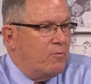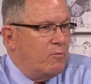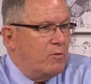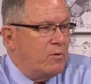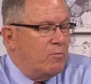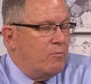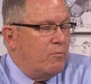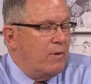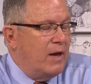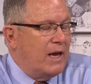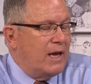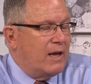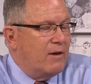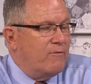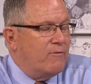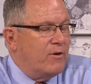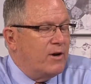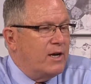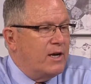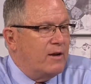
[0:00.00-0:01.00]
would make it
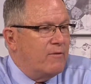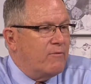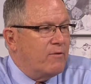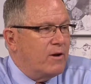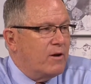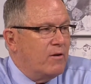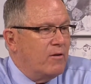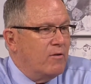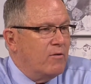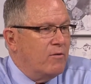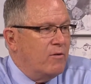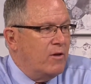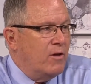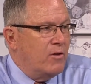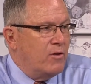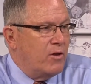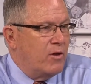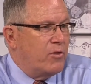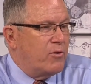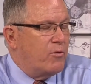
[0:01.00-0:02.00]
very difficult
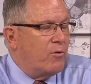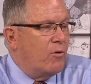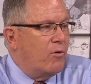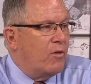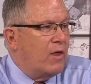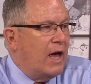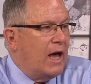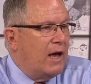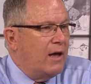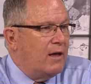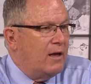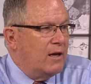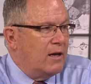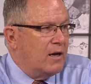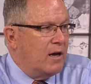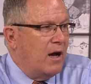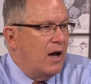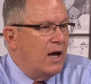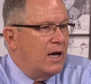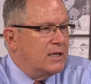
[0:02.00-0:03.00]
to throw that
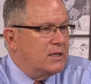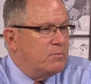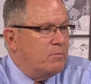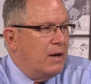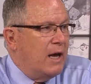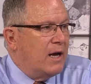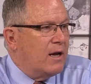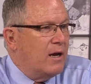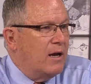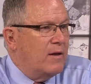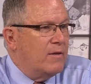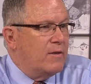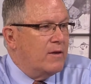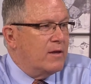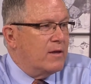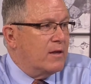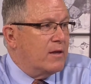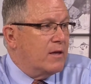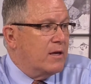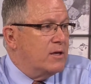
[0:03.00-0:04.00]
cost back on
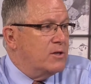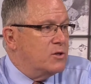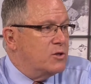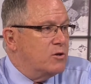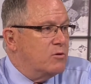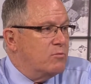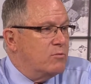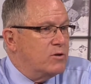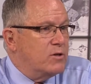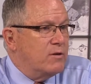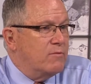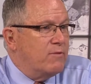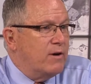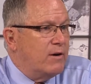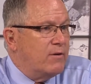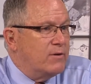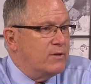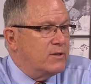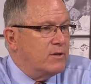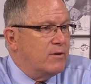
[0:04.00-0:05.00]
the consumers of
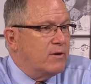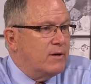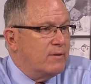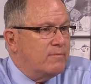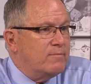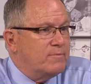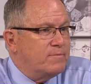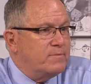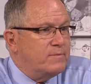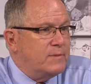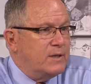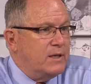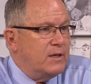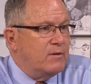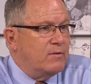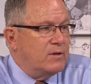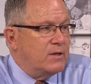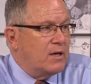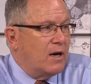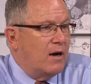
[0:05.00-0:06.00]
Arizona, you
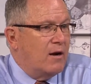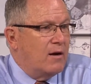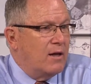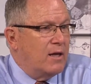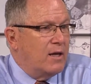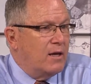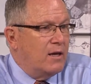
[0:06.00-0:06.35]
know, entirely